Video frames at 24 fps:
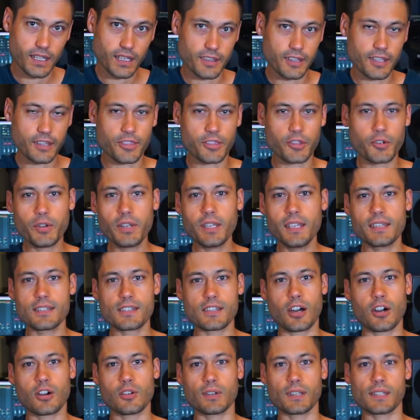The 3 is
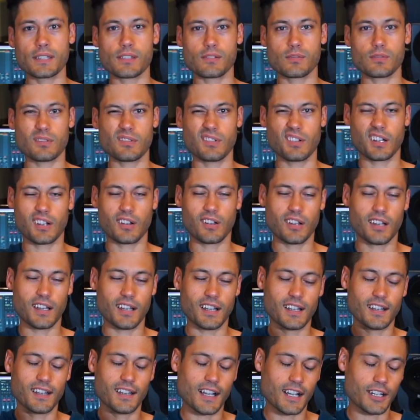always
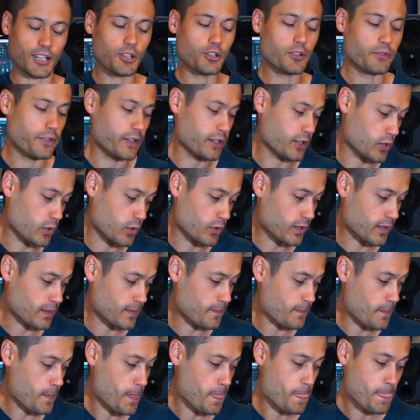a goofy chord.